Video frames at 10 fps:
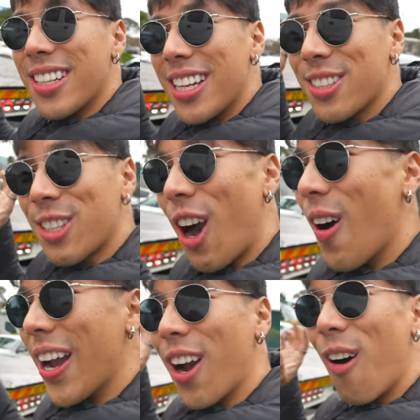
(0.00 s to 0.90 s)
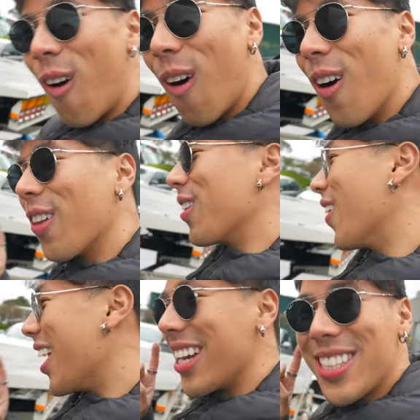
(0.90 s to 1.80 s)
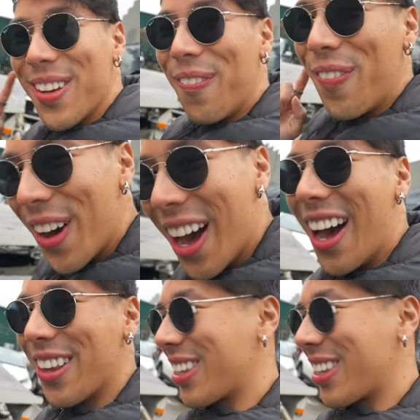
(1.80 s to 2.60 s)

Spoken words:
is going all the way to Perth,